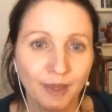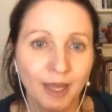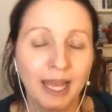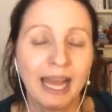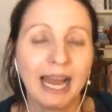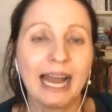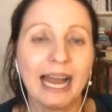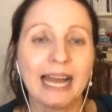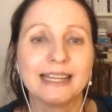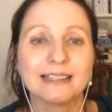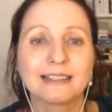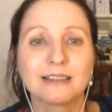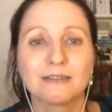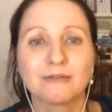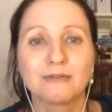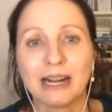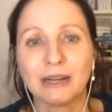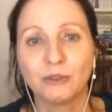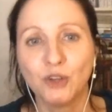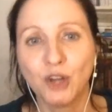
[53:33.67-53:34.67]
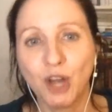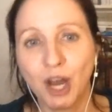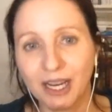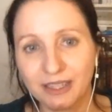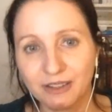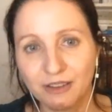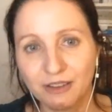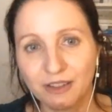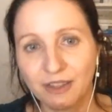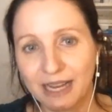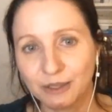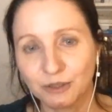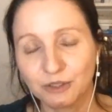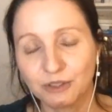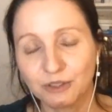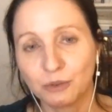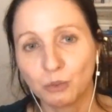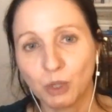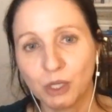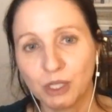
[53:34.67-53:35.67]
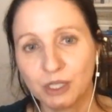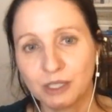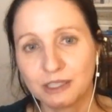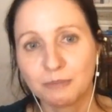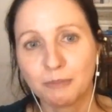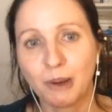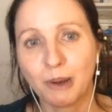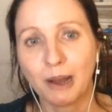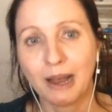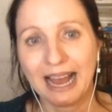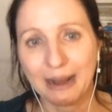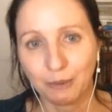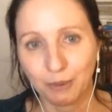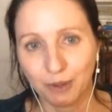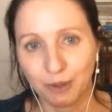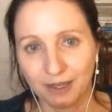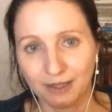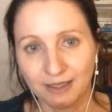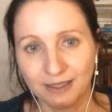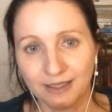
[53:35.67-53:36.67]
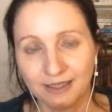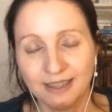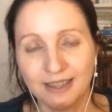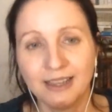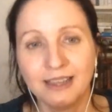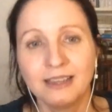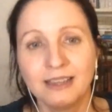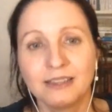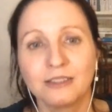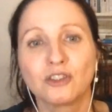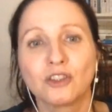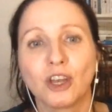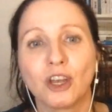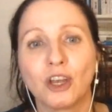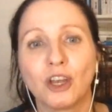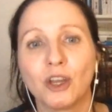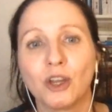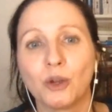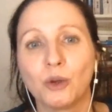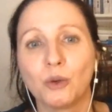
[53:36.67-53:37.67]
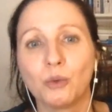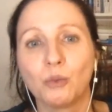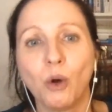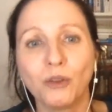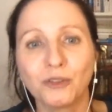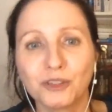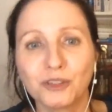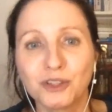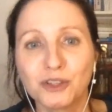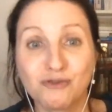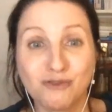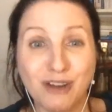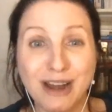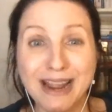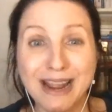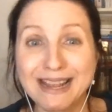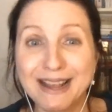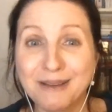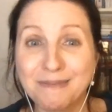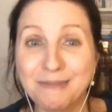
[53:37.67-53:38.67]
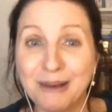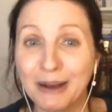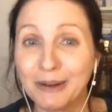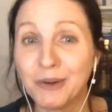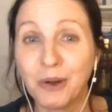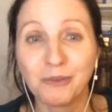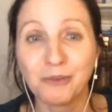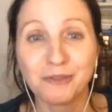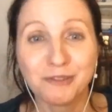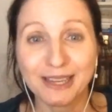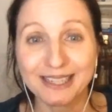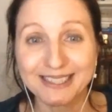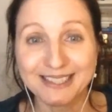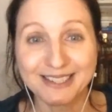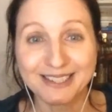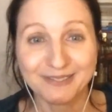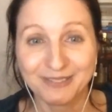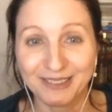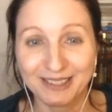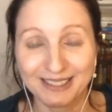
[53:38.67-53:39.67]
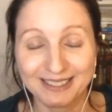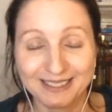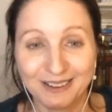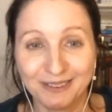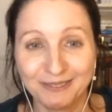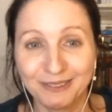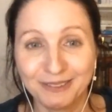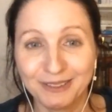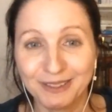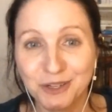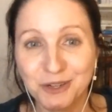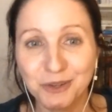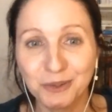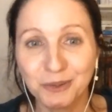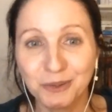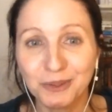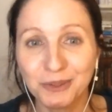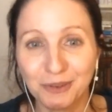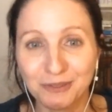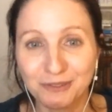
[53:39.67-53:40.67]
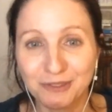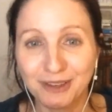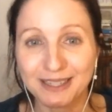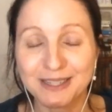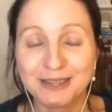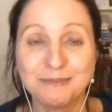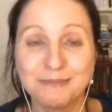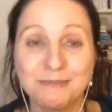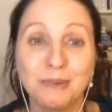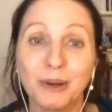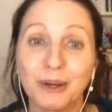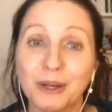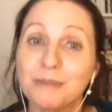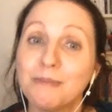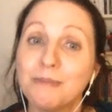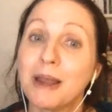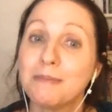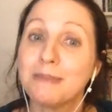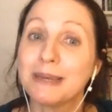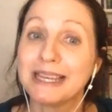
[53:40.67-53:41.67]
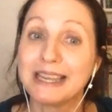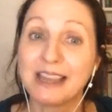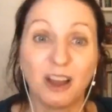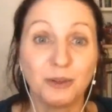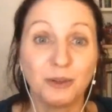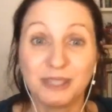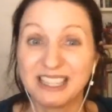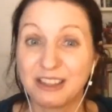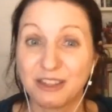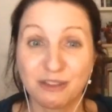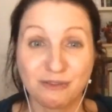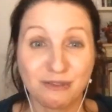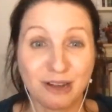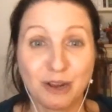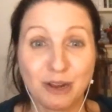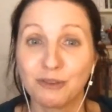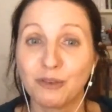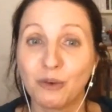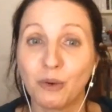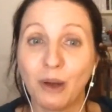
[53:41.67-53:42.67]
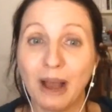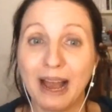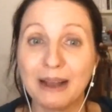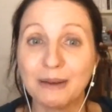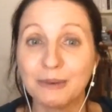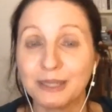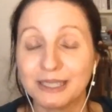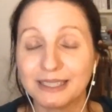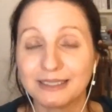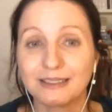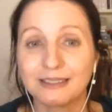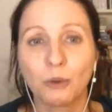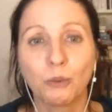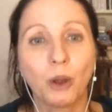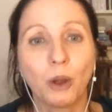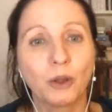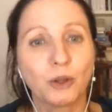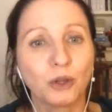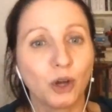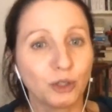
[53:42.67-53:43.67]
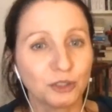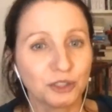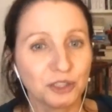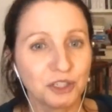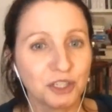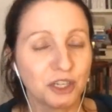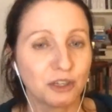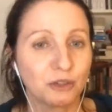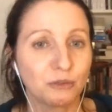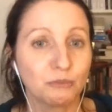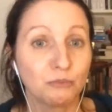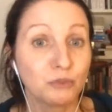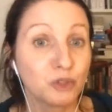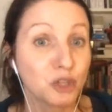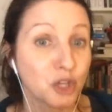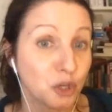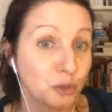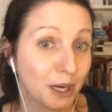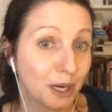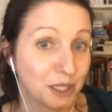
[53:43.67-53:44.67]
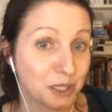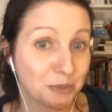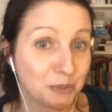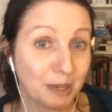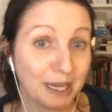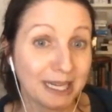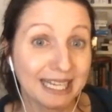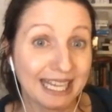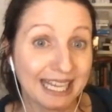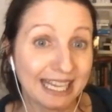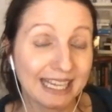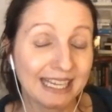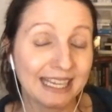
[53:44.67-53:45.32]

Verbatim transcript: And it's around 9,000 words per hour so, what's great about nonfiction, for example, a short nonfiction book might be only three or four hours, so it won't cost you too much money.